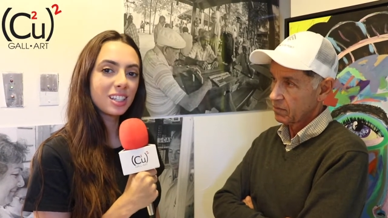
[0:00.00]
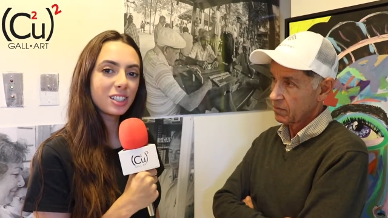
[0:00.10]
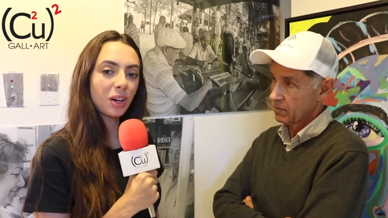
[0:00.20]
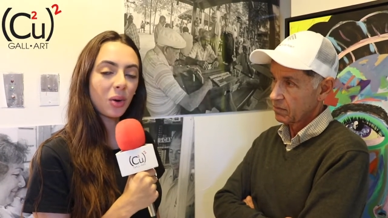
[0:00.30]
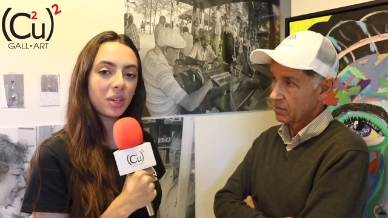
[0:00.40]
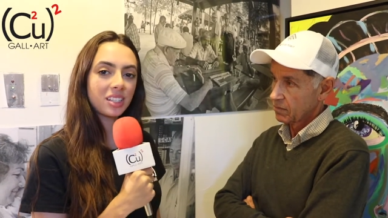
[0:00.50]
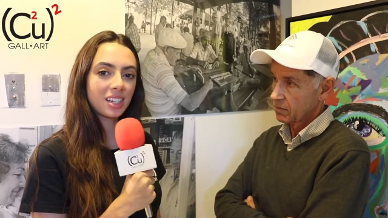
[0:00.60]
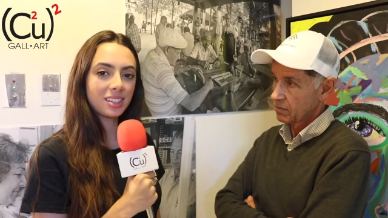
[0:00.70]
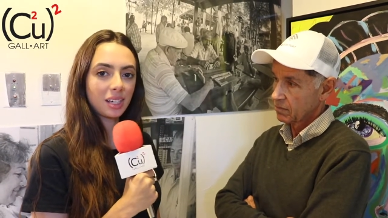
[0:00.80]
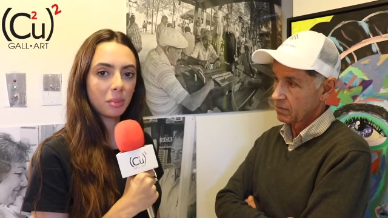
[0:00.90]
Speaker 1: So he's
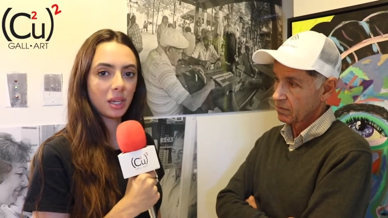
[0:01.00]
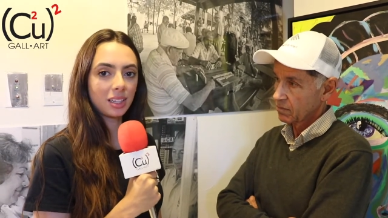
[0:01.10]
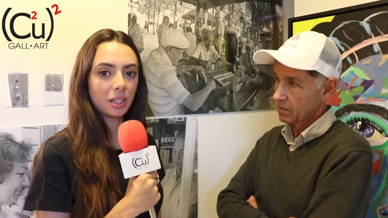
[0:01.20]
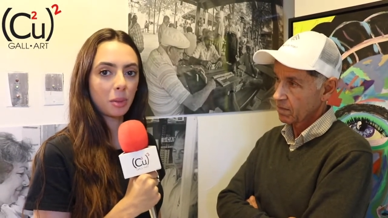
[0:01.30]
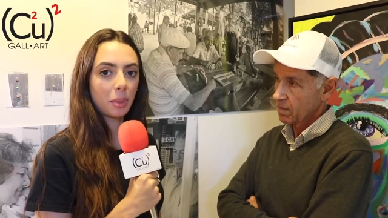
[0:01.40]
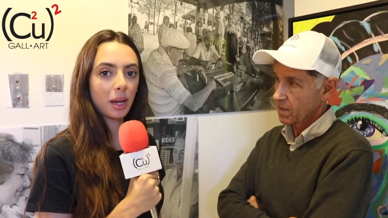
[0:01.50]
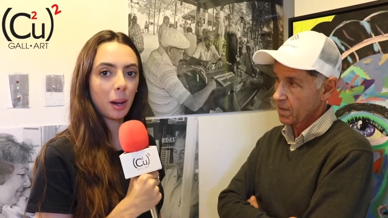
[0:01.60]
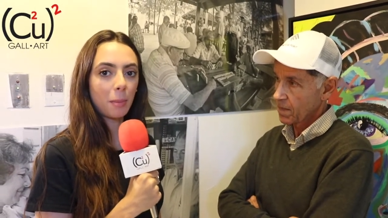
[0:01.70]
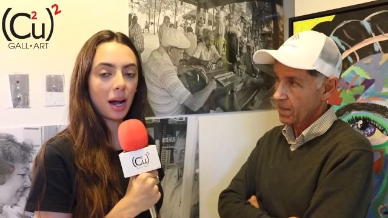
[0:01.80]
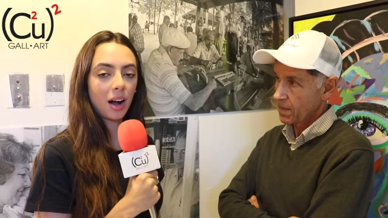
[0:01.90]
going to tell me a little bit
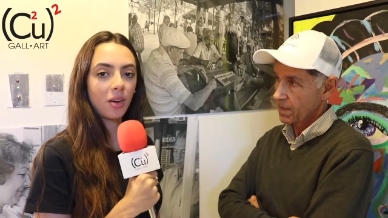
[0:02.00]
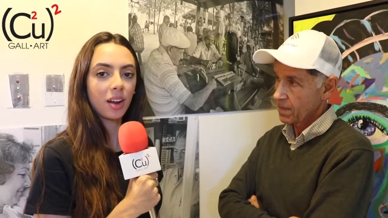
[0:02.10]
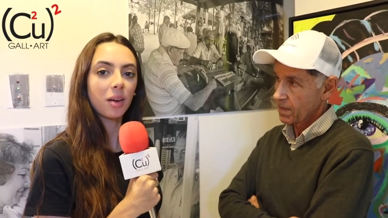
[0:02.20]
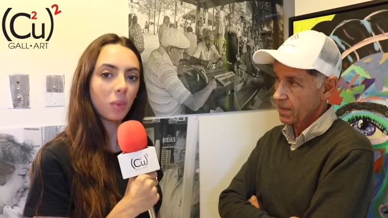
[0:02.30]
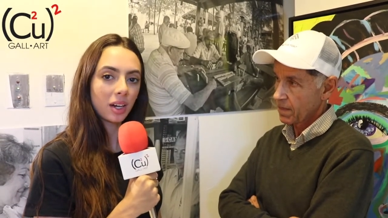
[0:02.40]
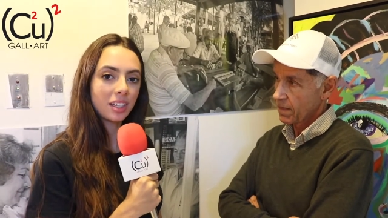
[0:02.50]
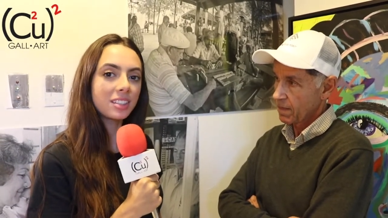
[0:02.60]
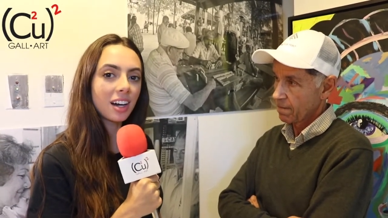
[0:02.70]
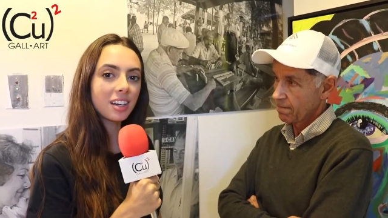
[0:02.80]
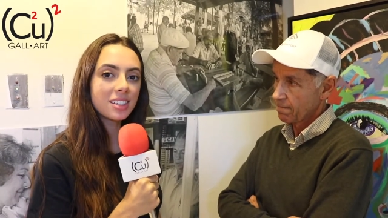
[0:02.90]
about what he
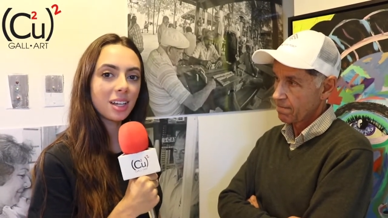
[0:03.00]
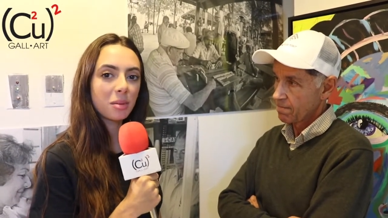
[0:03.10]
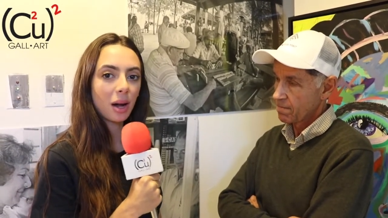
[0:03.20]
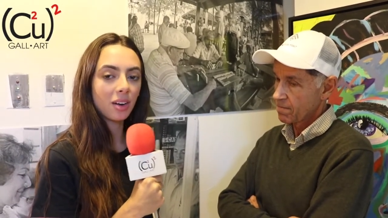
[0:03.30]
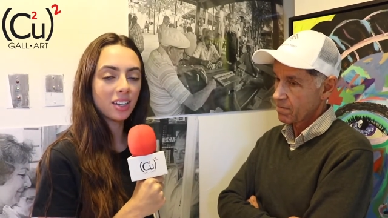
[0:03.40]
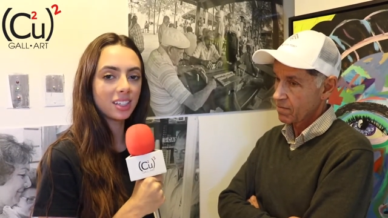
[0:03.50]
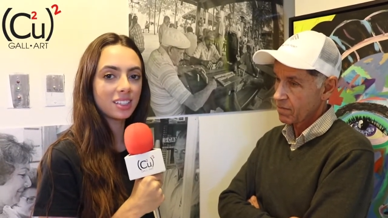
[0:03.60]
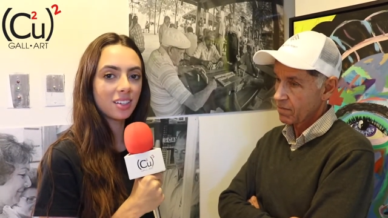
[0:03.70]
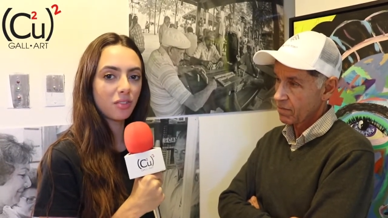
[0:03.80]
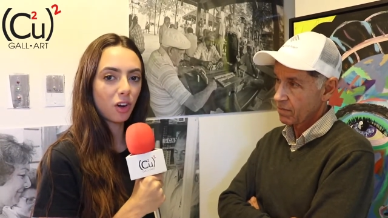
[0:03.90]
does and about
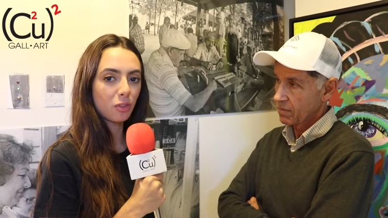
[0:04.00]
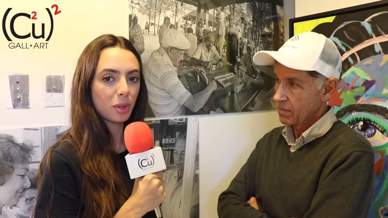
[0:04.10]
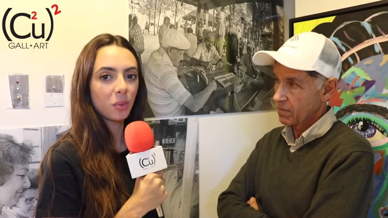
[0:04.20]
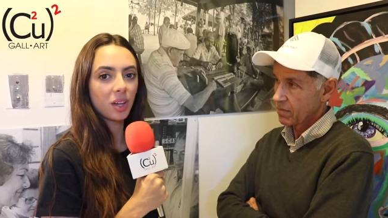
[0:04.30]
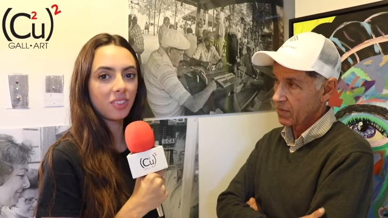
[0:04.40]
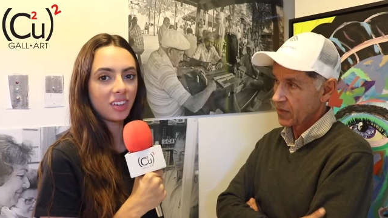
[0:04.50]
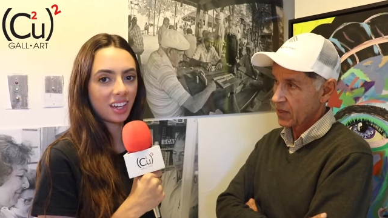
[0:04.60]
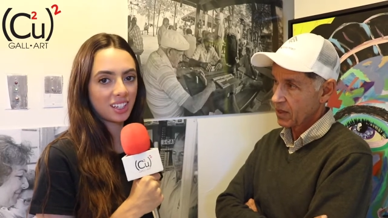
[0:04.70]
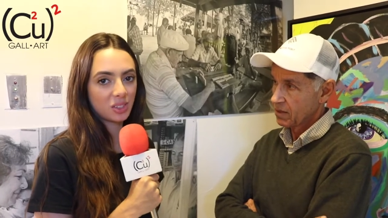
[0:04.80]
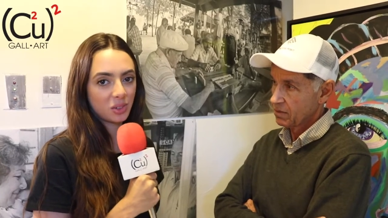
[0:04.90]
his involvement with
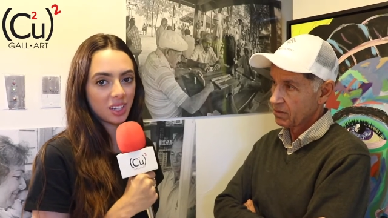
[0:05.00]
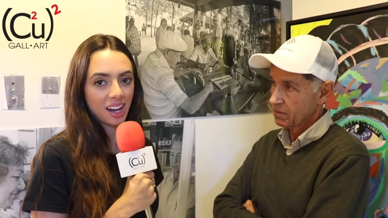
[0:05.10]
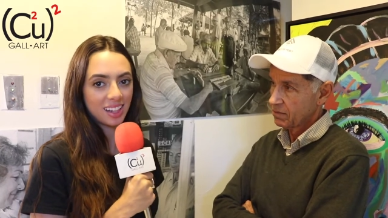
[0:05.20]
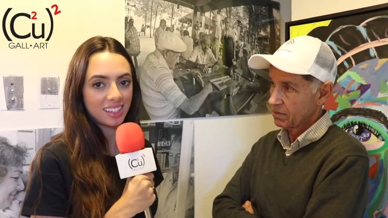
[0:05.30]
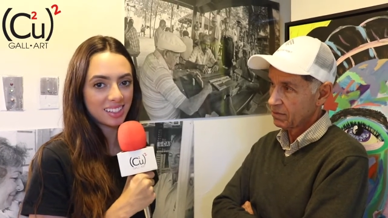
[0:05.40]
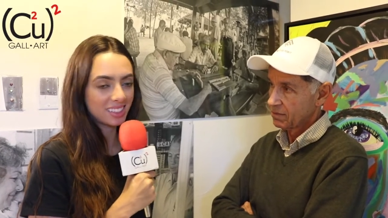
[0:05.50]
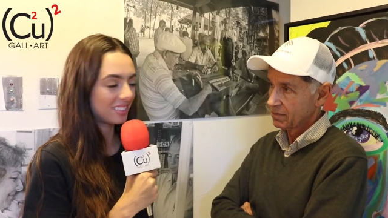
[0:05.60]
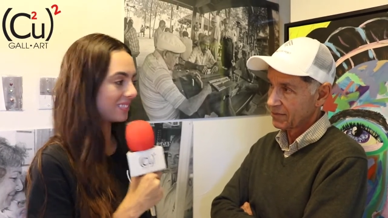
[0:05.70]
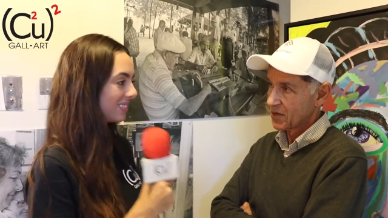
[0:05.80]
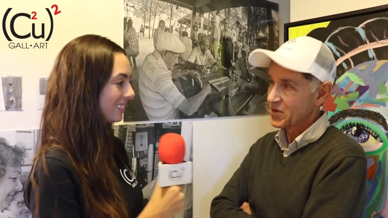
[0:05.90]
Viernes
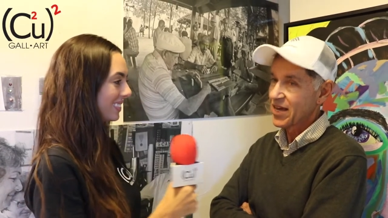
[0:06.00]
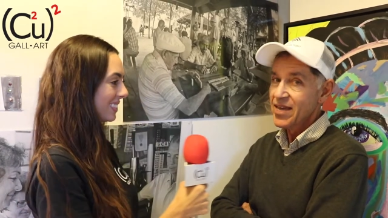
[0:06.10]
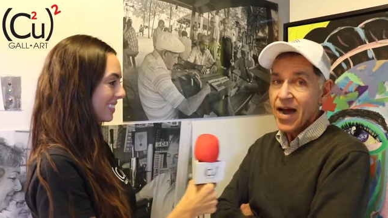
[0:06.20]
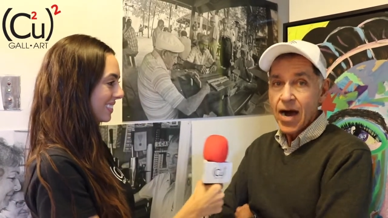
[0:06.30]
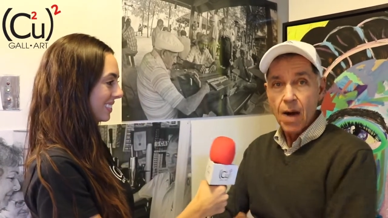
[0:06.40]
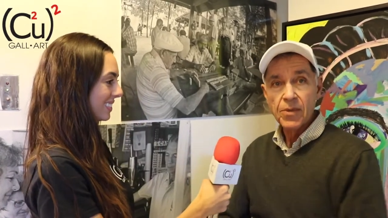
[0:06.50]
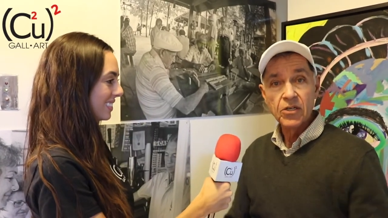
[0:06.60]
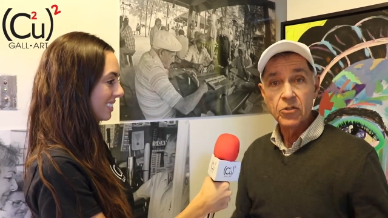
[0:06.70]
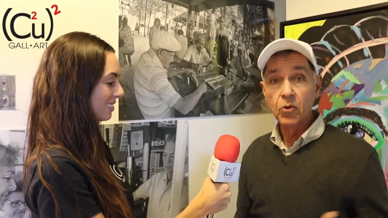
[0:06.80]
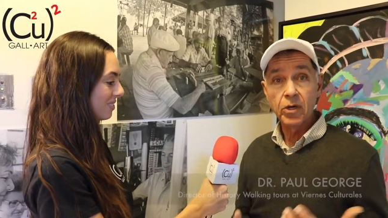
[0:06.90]
Culturales.
Speaker 2: Okay, I'm an
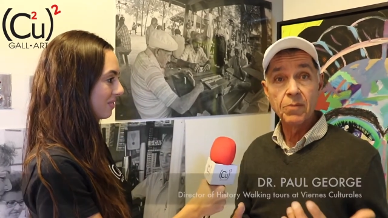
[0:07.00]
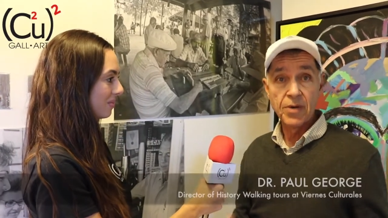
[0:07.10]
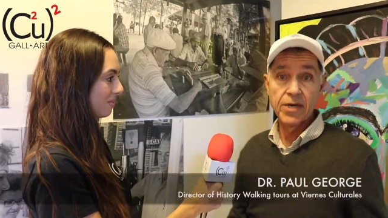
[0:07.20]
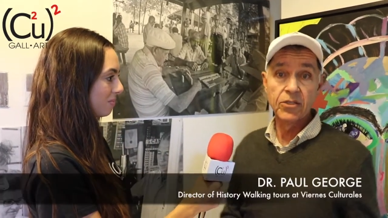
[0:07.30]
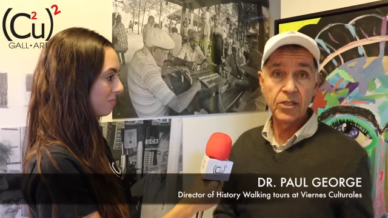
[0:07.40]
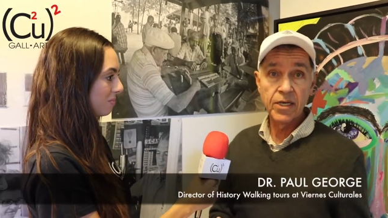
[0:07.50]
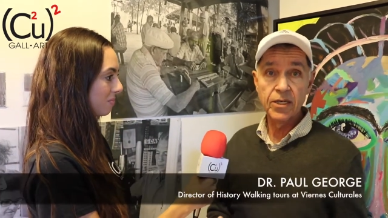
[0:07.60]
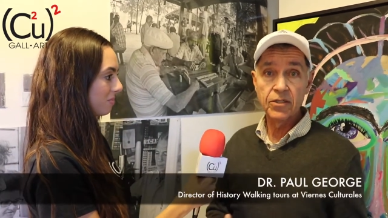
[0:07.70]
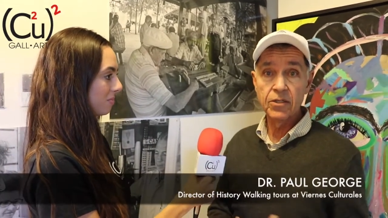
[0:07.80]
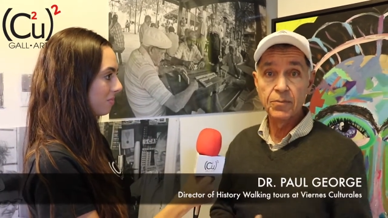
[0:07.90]
historian by
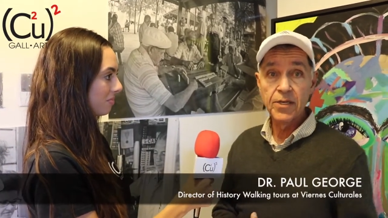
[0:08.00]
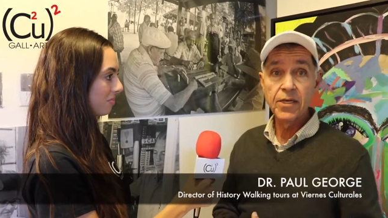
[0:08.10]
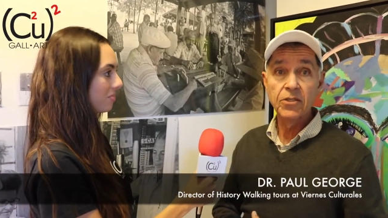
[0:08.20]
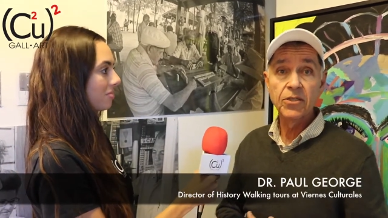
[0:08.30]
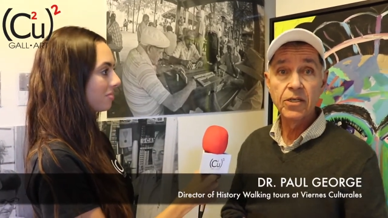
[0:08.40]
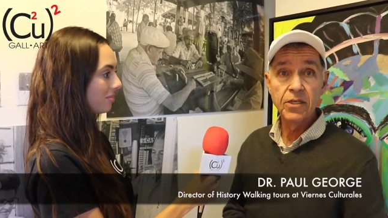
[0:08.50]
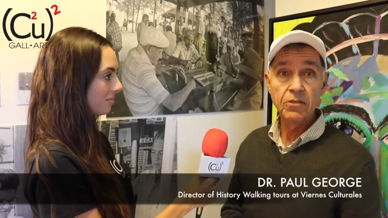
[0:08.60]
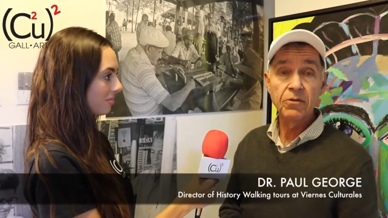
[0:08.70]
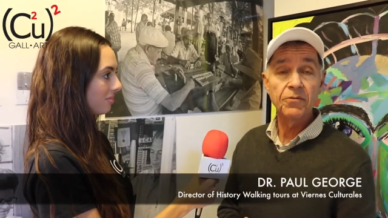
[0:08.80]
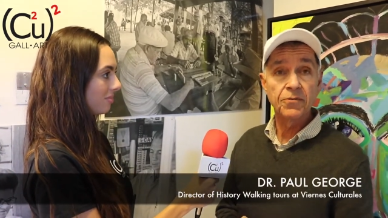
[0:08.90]
education, a PhD in history from